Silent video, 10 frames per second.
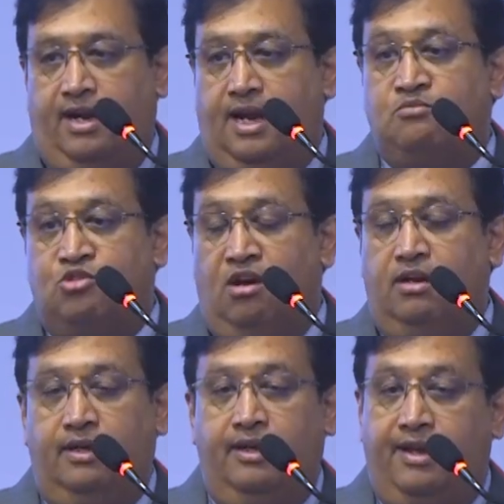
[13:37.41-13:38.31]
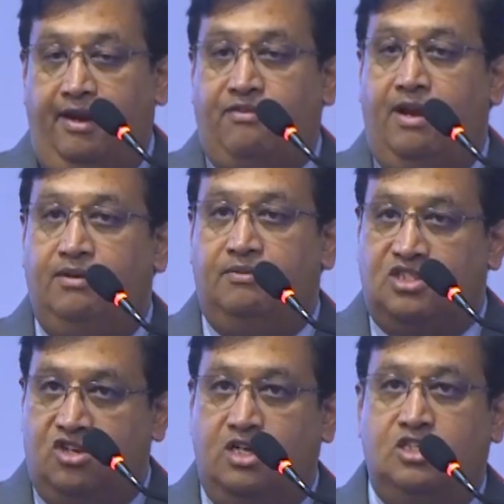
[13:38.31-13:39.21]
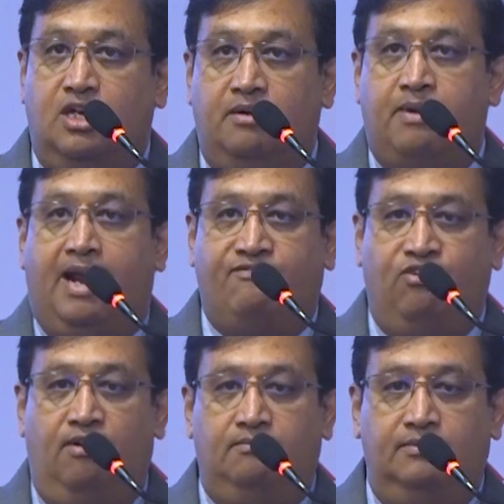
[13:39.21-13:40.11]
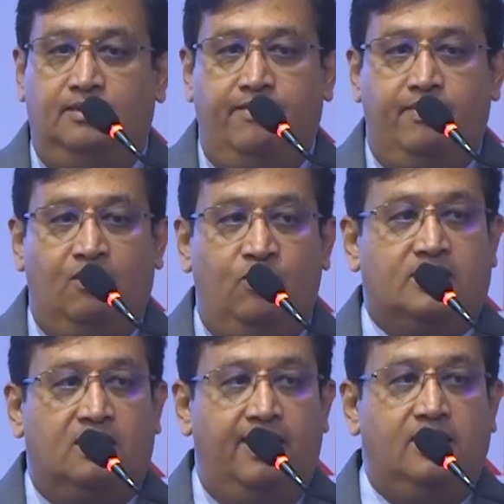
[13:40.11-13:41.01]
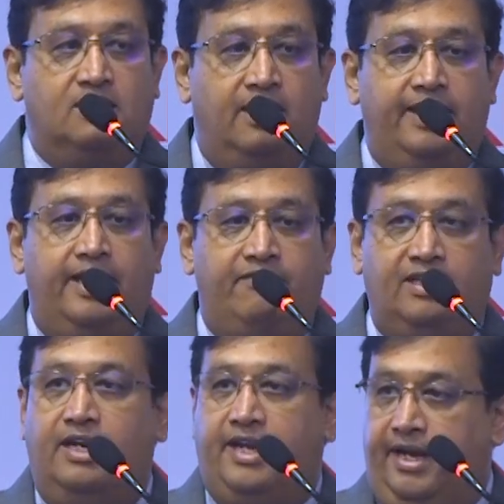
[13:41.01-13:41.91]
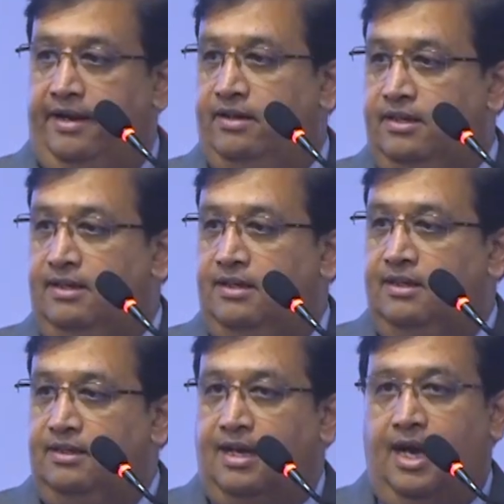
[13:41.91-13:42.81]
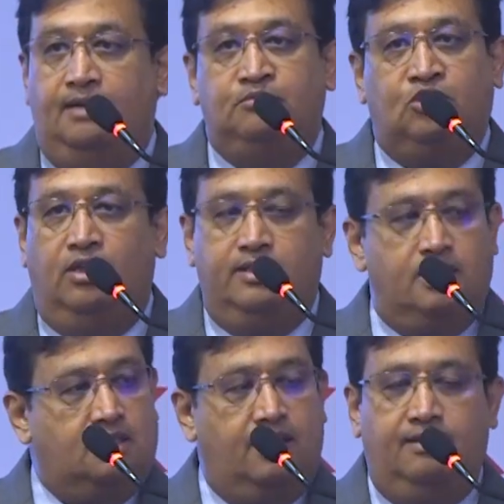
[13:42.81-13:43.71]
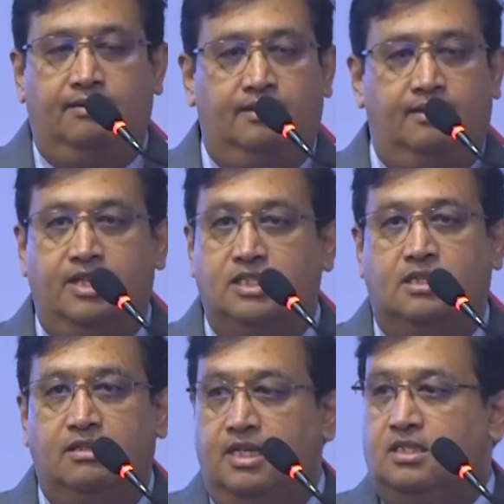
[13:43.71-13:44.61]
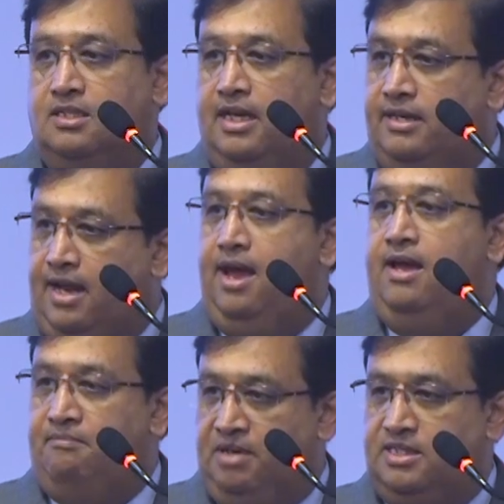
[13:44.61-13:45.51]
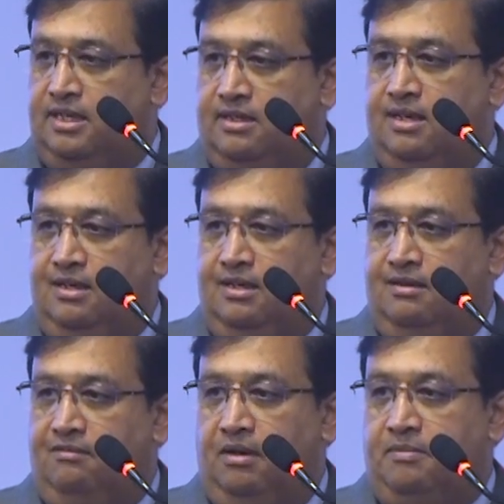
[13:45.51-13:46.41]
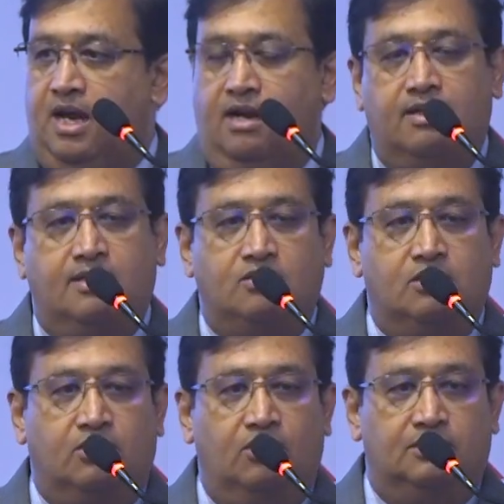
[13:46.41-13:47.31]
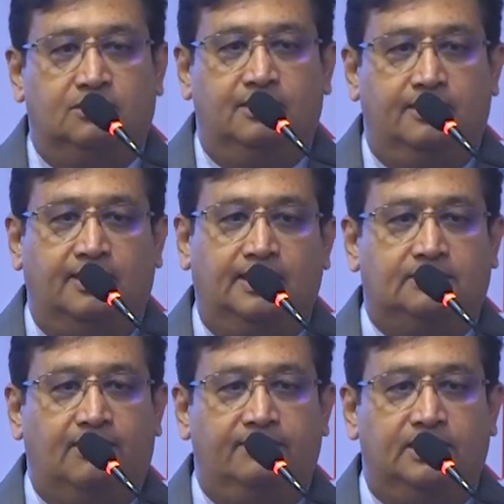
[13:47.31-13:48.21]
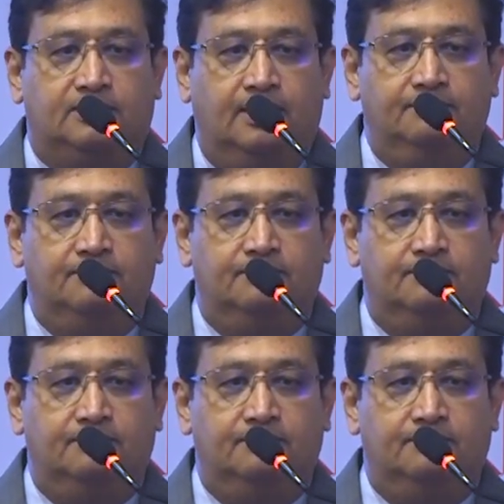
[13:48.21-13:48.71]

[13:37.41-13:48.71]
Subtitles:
And I'm sure if we have a structured platform which links the need with the deed, I'm sure this entire budget will be 100,000 crores in the next 5 years' time.